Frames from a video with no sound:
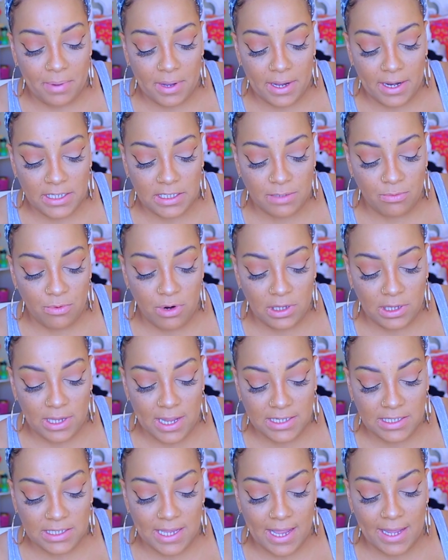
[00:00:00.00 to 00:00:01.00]
but it's more or
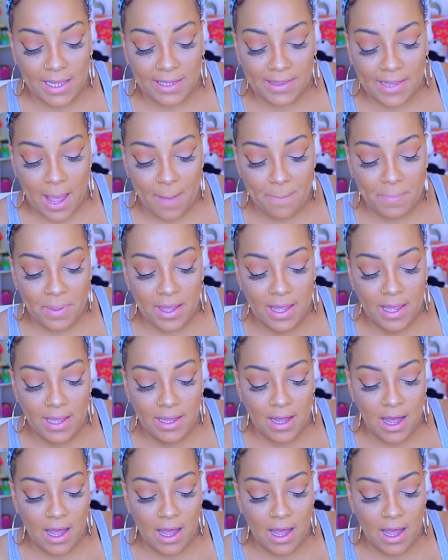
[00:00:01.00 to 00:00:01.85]
less like that pink